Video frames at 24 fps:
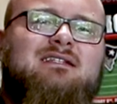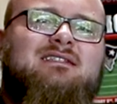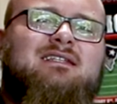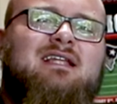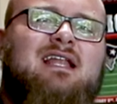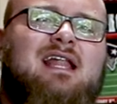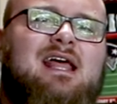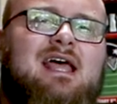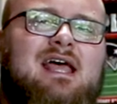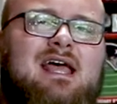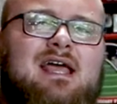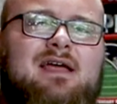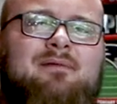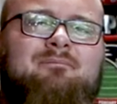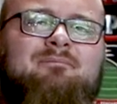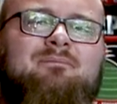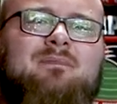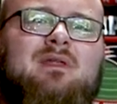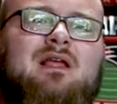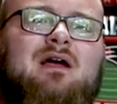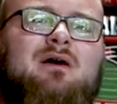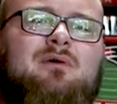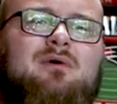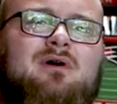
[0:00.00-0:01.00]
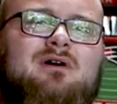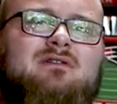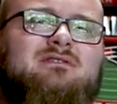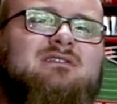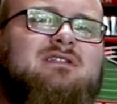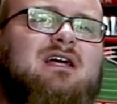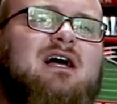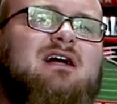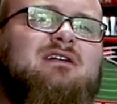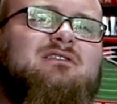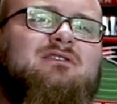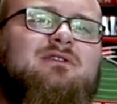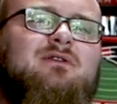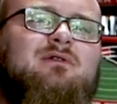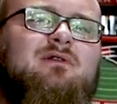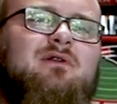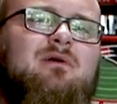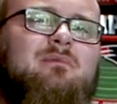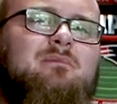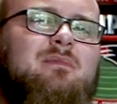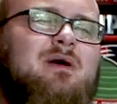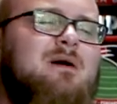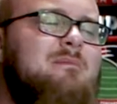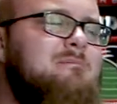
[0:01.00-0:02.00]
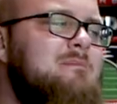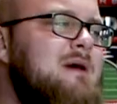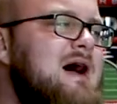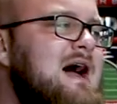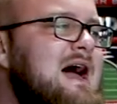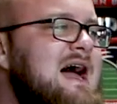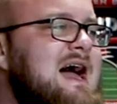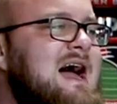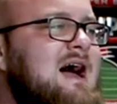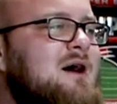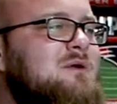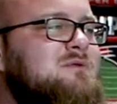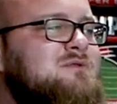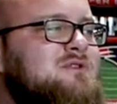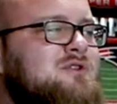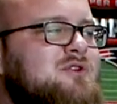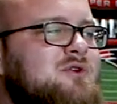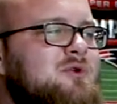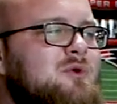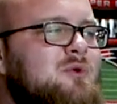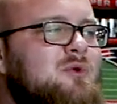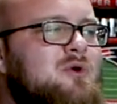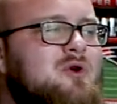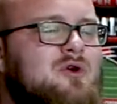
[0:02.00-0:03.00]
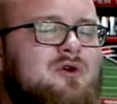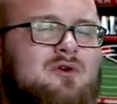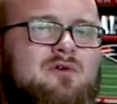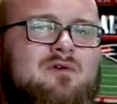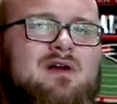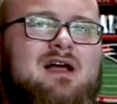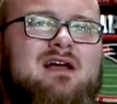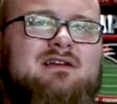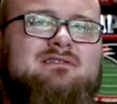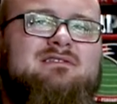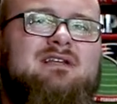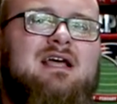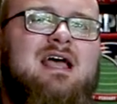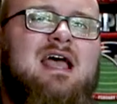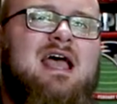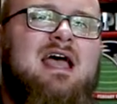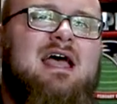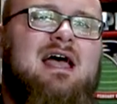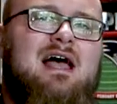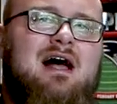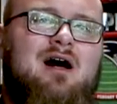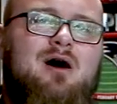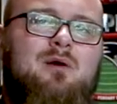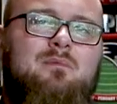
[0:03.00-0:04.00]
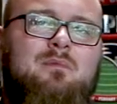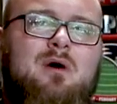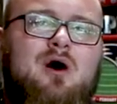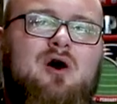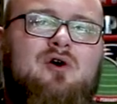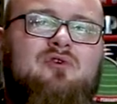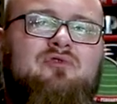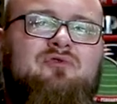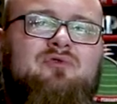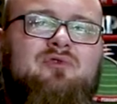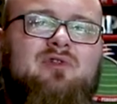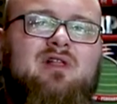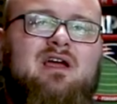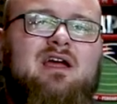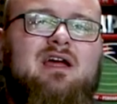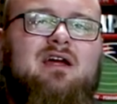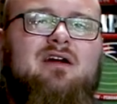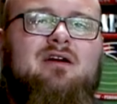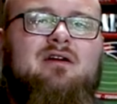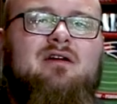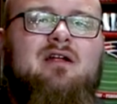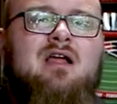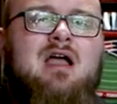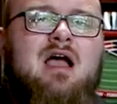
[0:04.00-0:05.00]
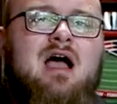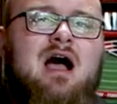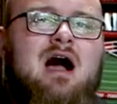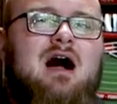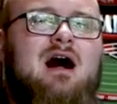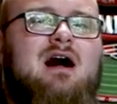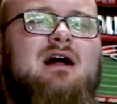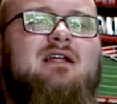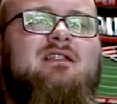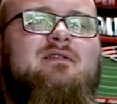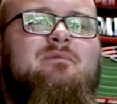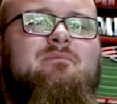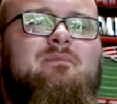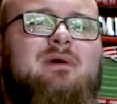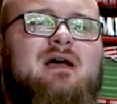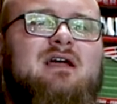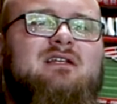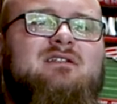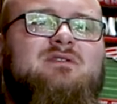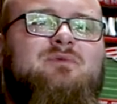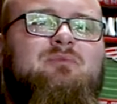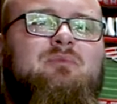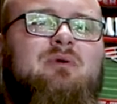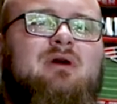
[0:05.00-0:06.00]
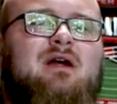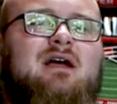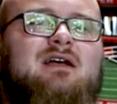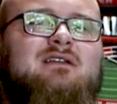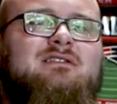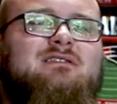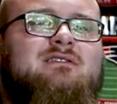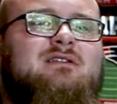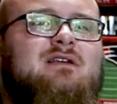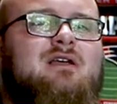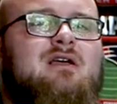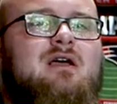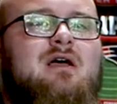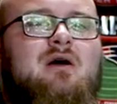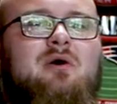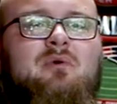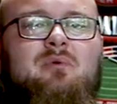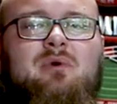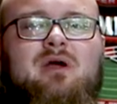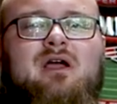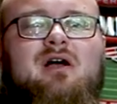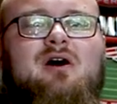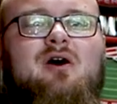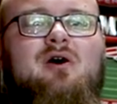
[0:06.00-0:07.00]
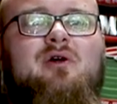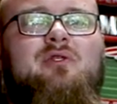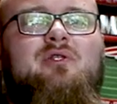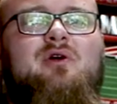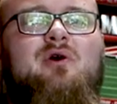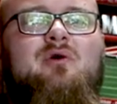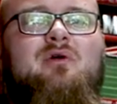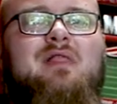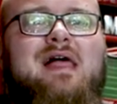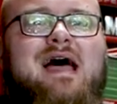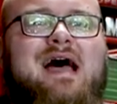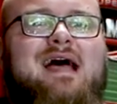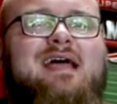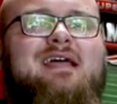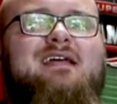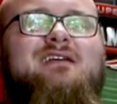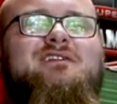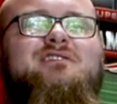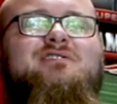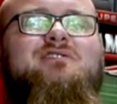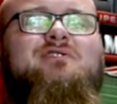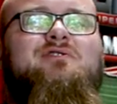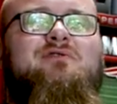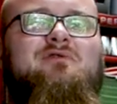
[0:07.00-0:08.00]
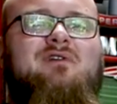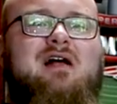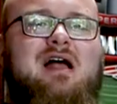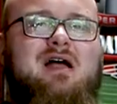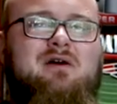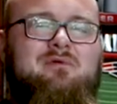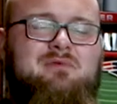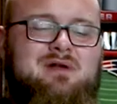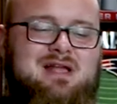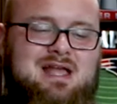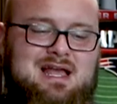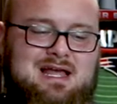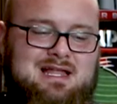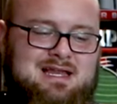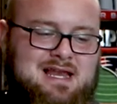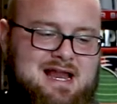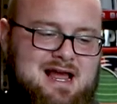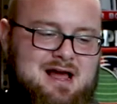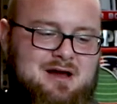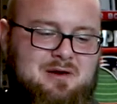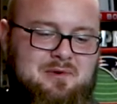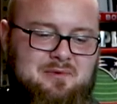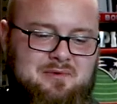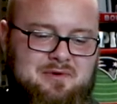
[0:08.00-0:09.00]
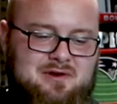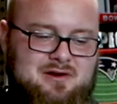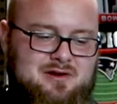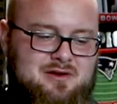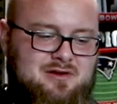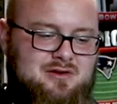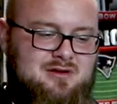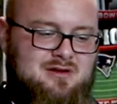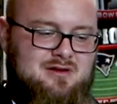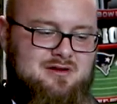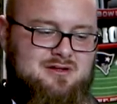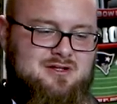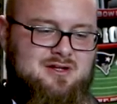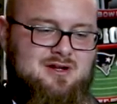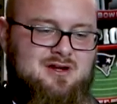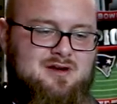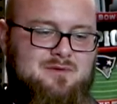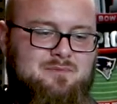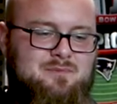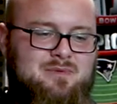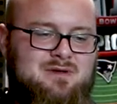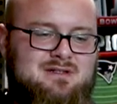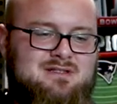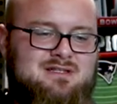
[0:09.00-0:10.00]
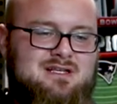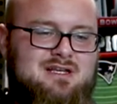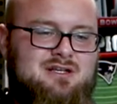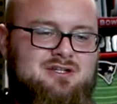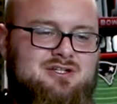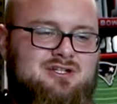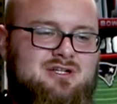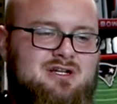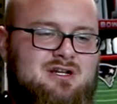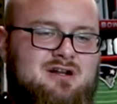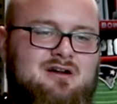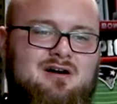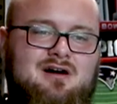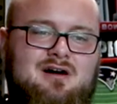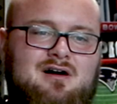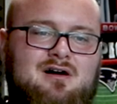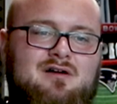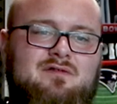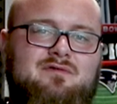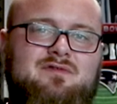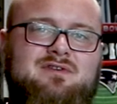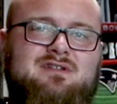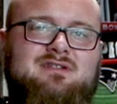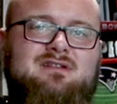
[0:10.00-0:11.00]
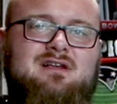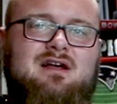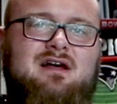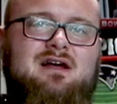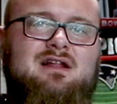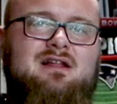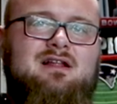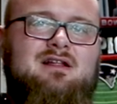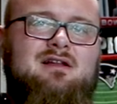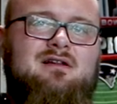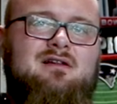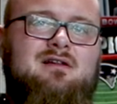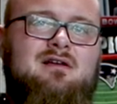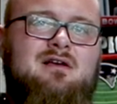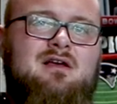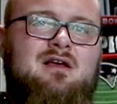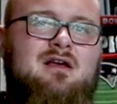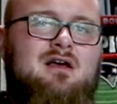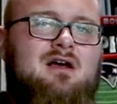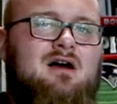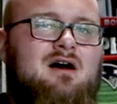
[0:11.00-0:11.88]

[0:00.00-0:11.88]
and today I want to talk to you a little bit about how to correct elbow flare on the bench press. We all know that issue, right? We get down, we're in a good tuck position, all of a sudden